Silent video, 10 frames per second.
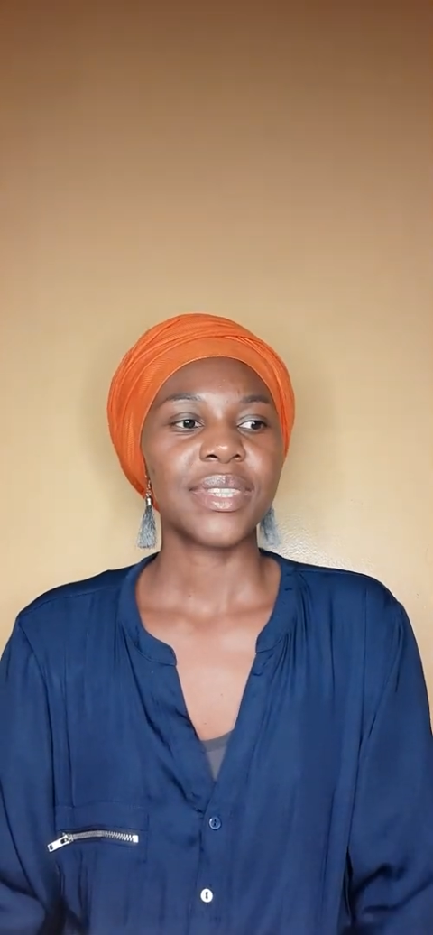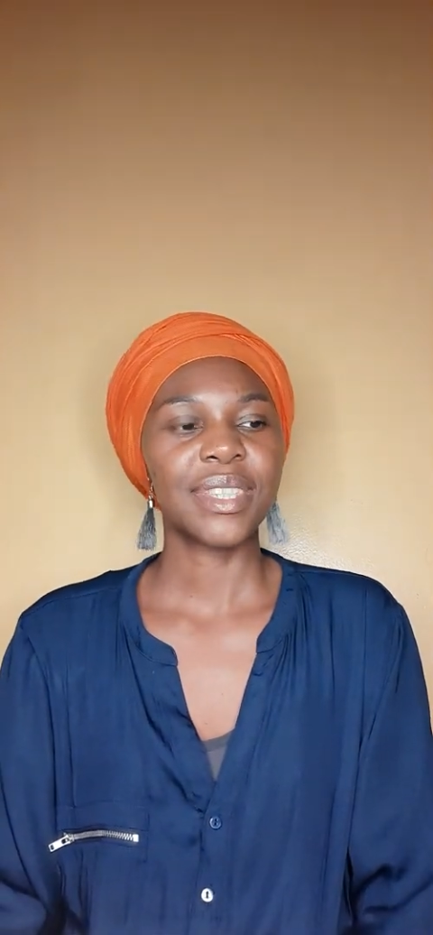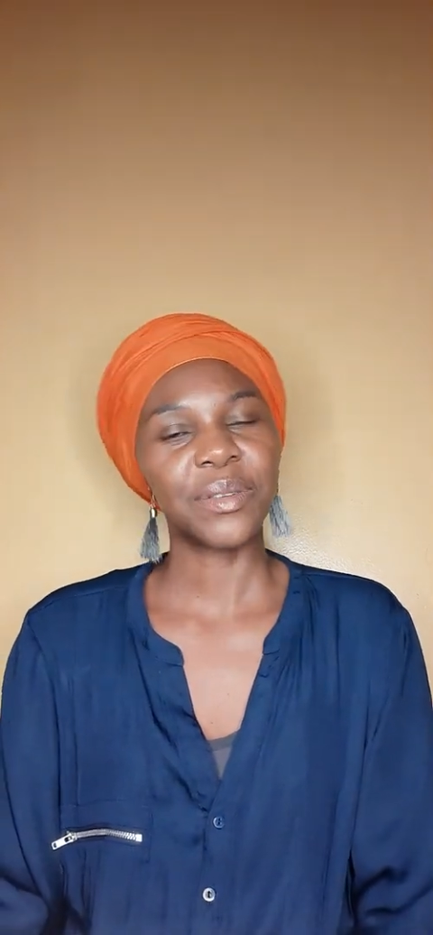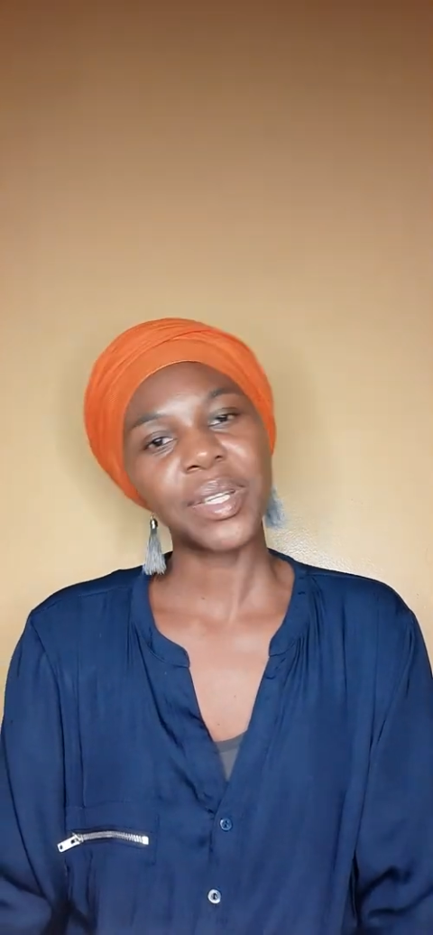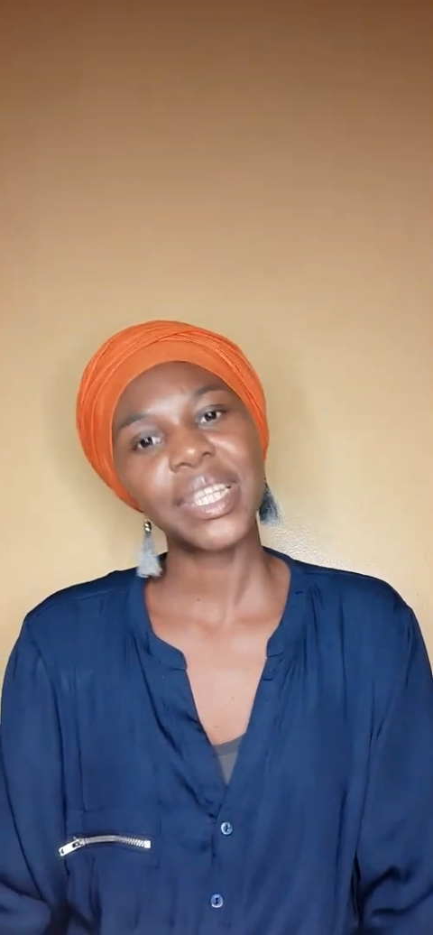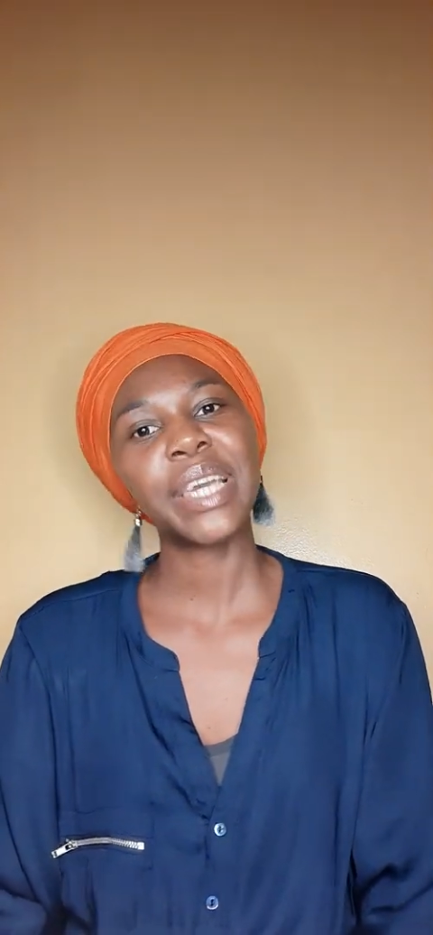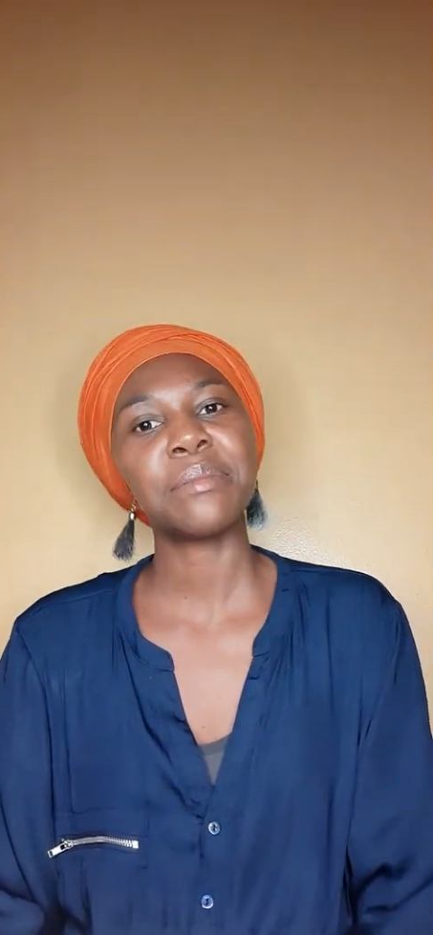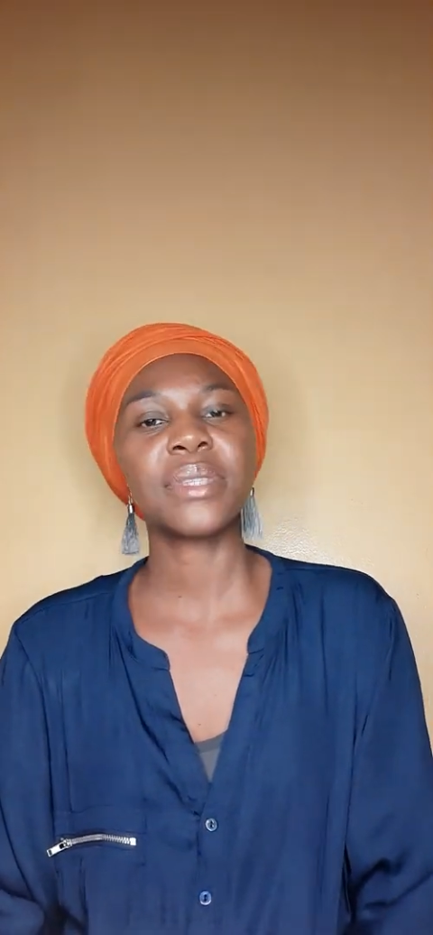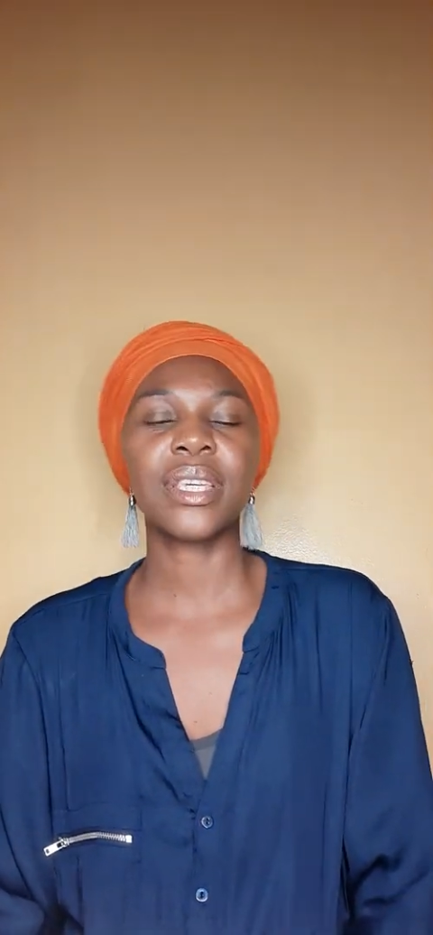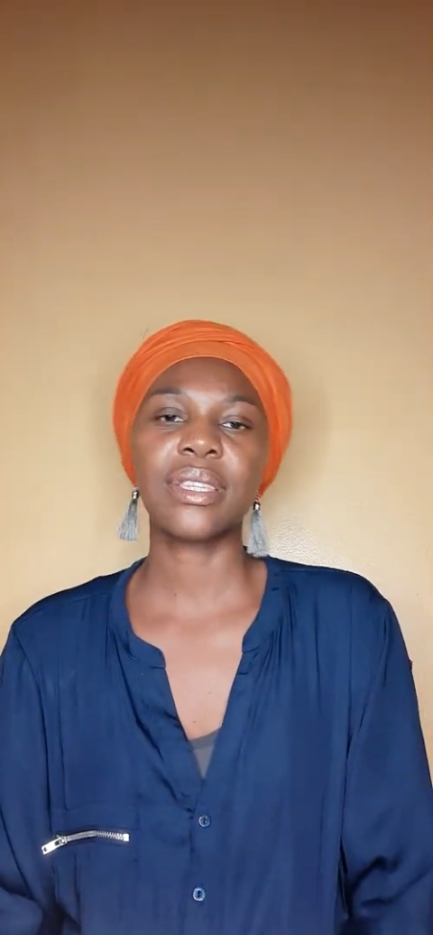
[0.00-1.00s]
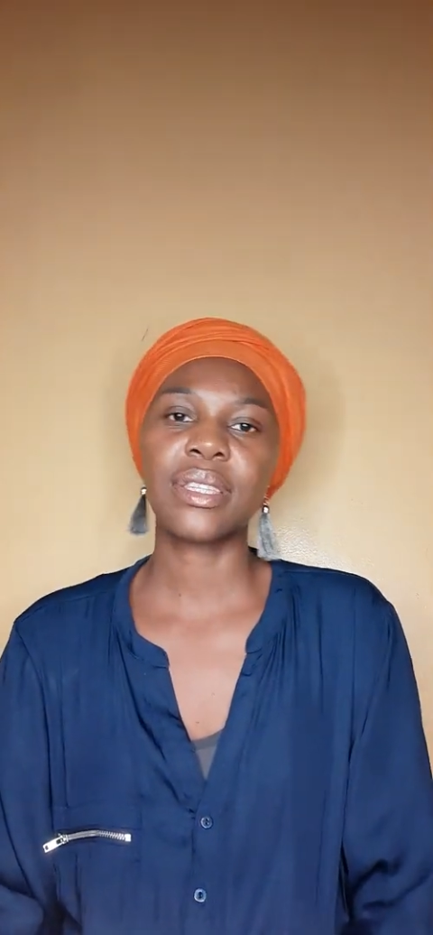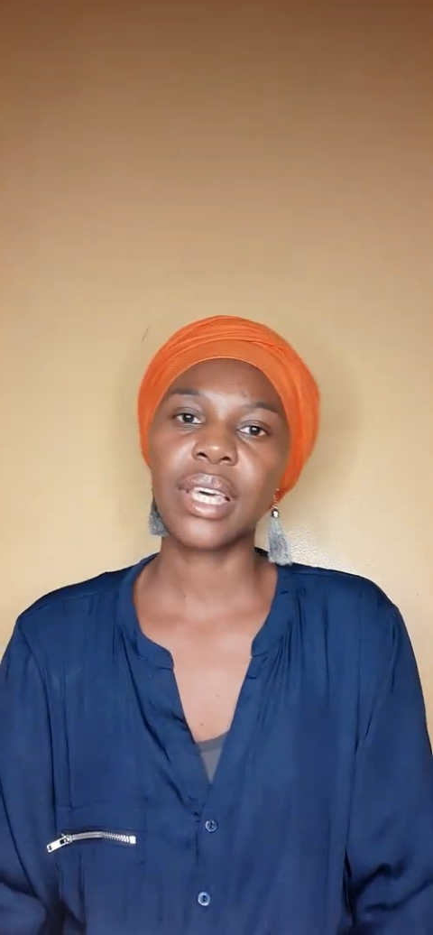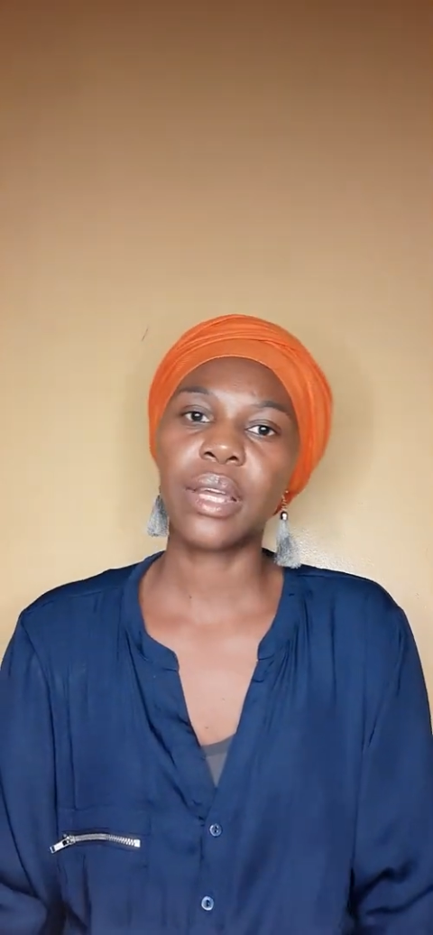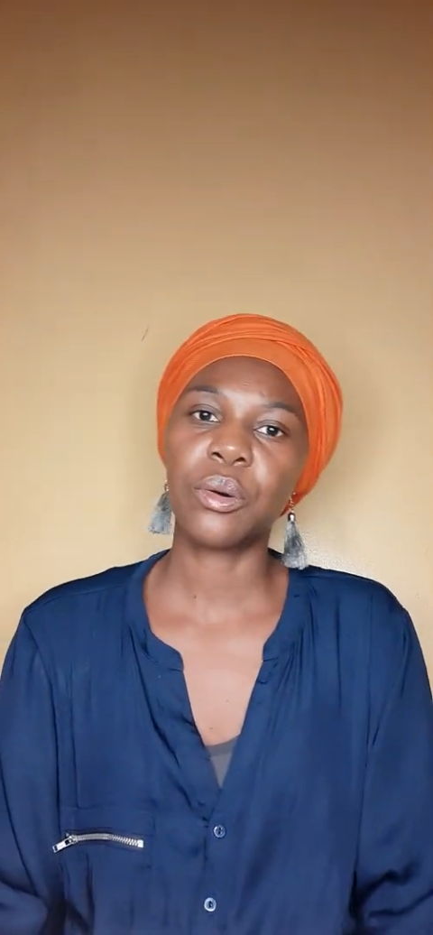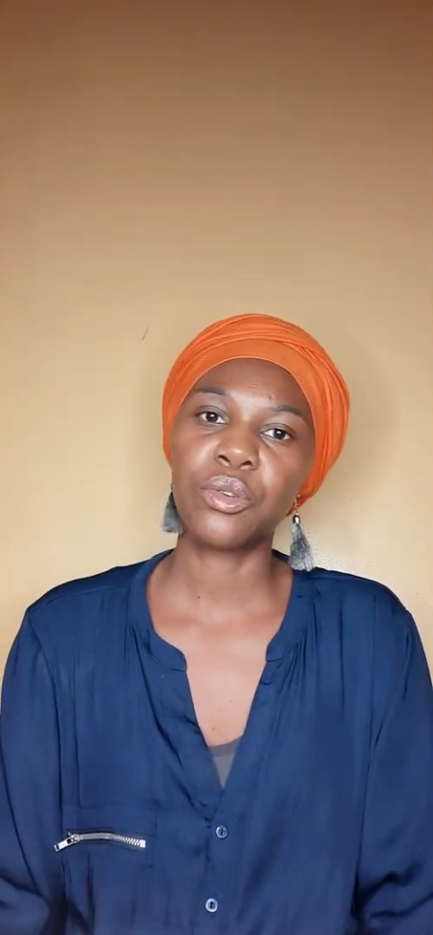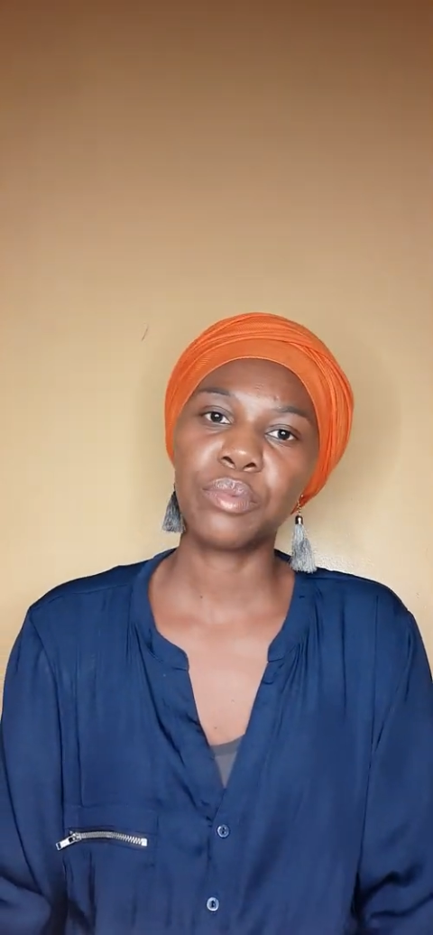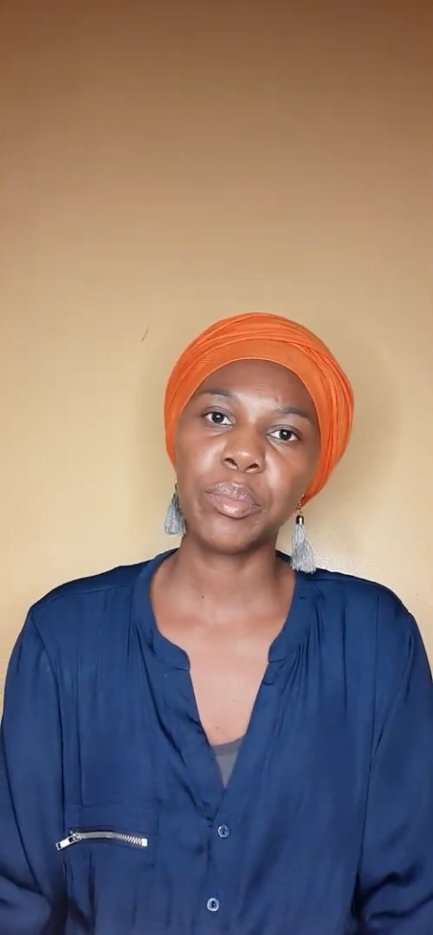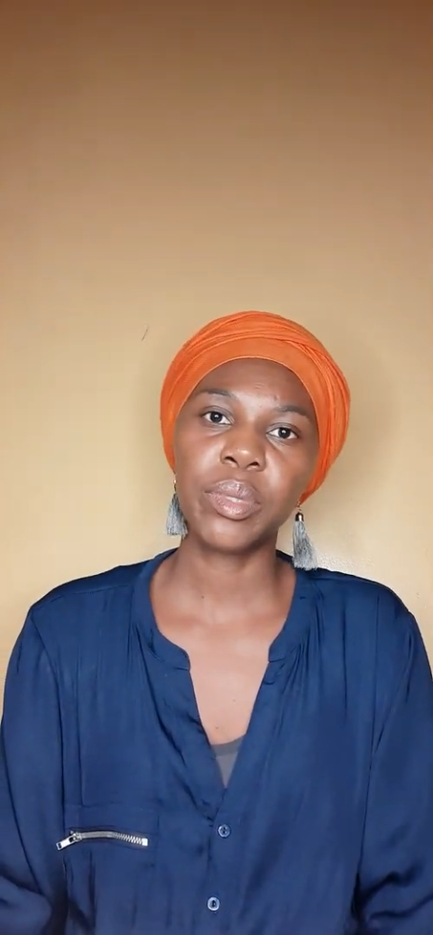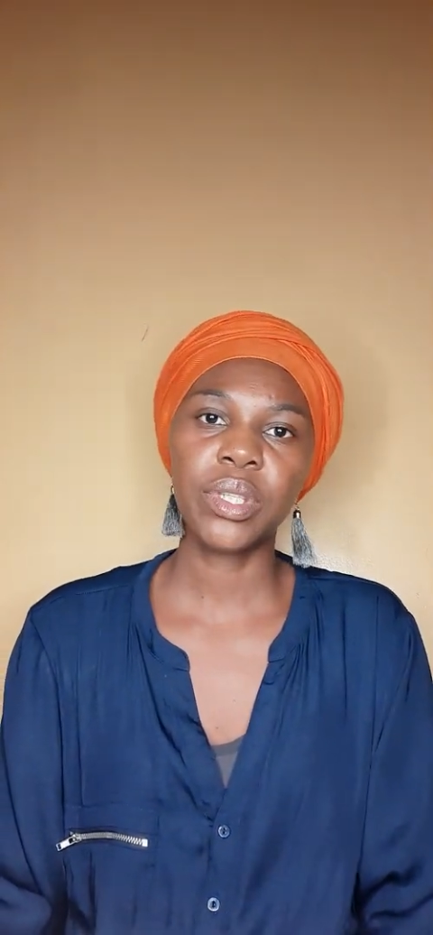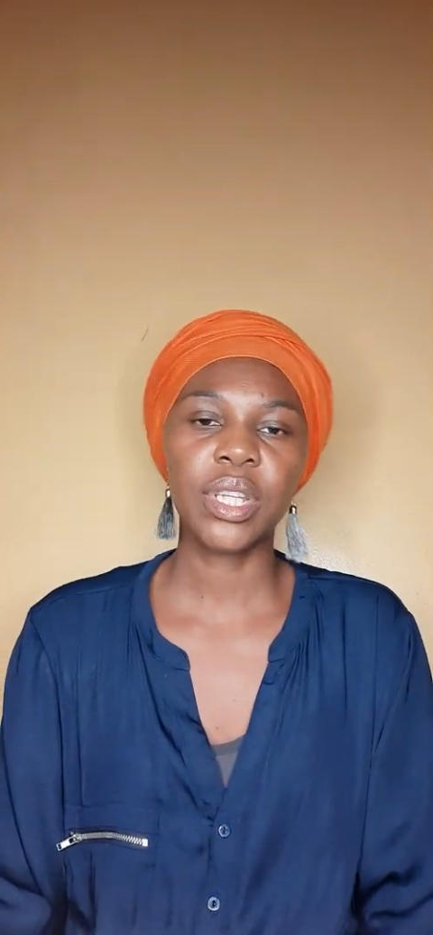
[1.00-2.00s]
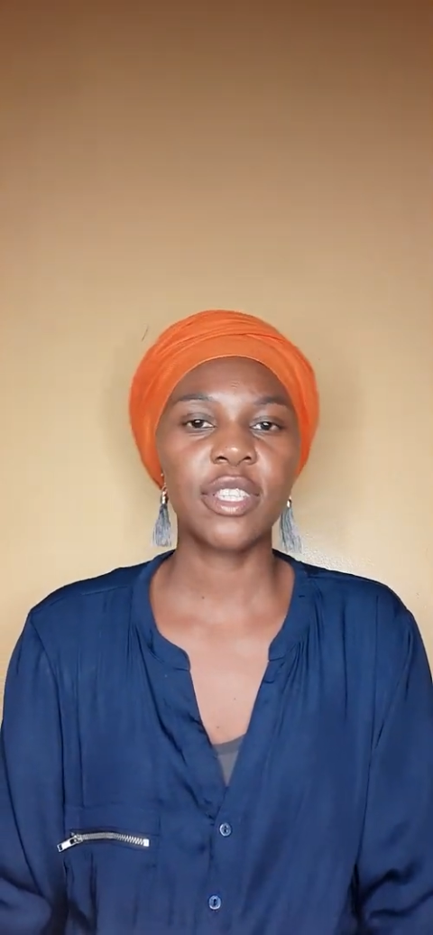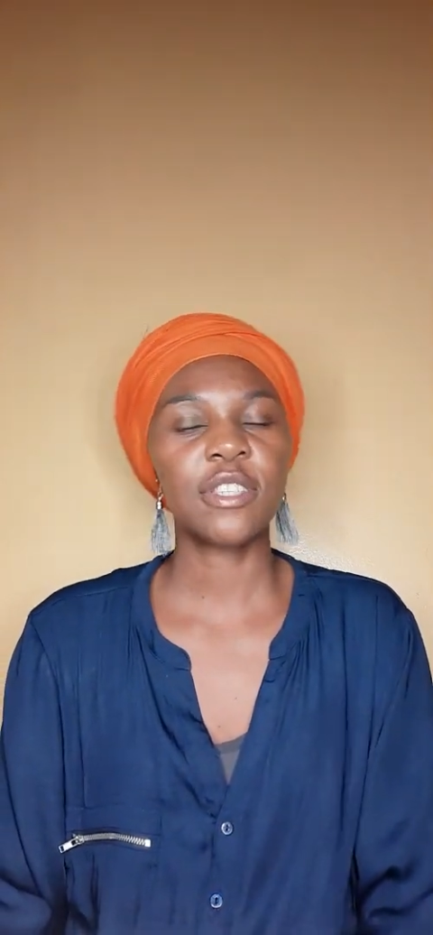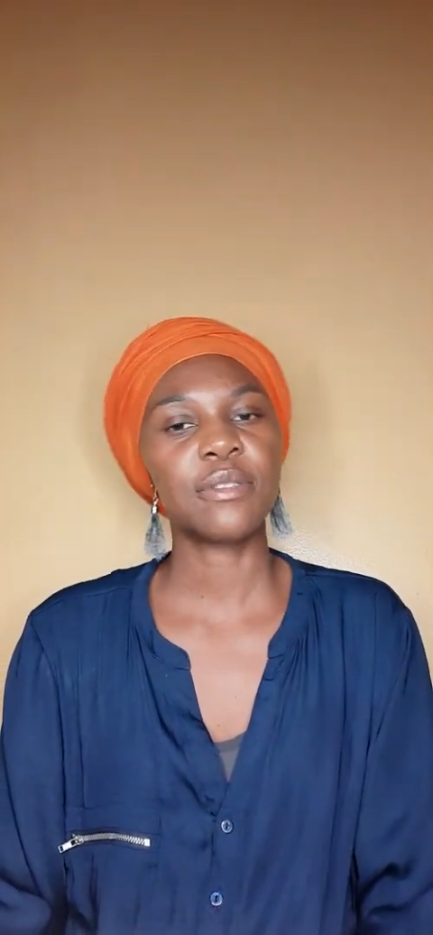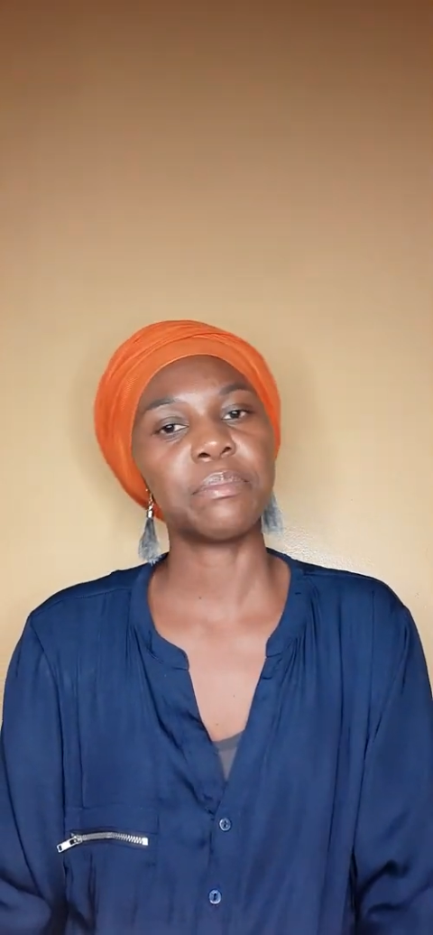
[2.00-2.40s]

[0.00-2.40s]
there were times, yes, that I would maybe just